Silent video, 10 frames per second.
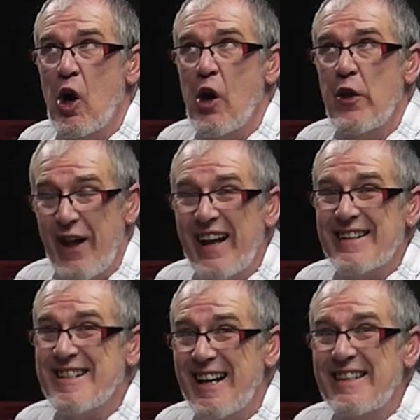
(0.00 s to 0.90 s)
That'll
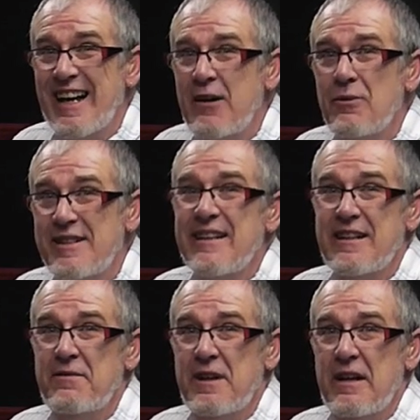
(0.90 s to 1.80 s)
tell you how
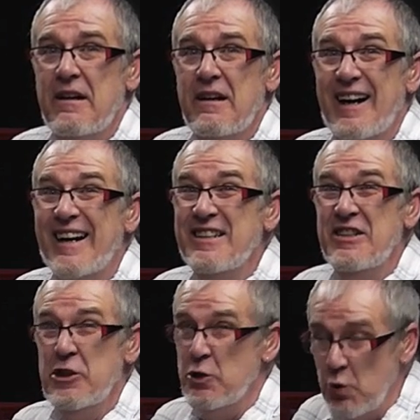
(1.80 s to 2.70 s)
addictive they are, and
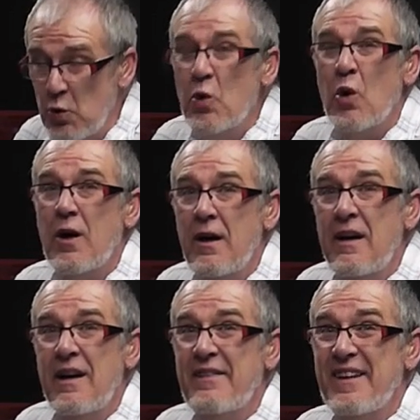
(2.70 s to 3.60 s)
you know
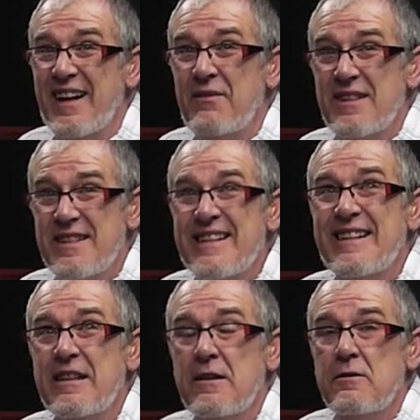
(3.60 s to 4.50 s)
the levels I
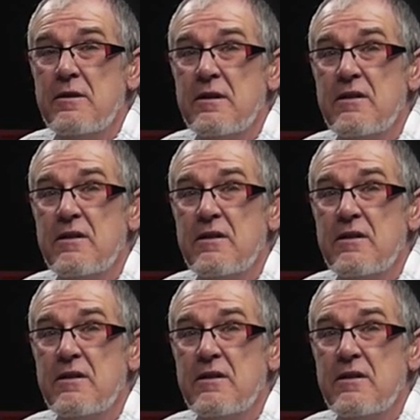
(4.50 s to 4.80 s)
use.